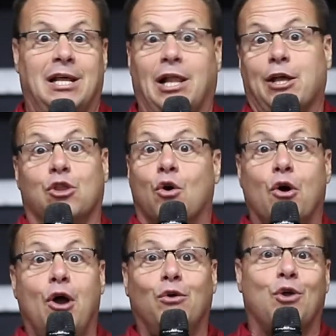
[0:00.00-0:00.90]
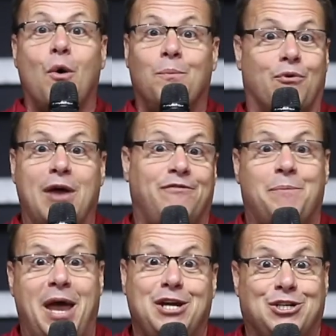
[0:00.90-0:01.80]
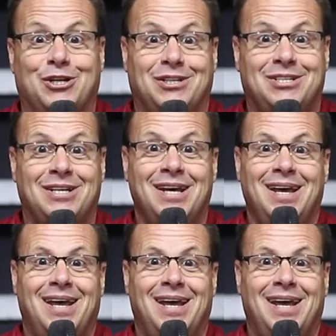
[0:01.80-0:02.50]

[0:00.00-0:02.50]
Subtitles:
And they're like, no, no, no, don't pray for patience.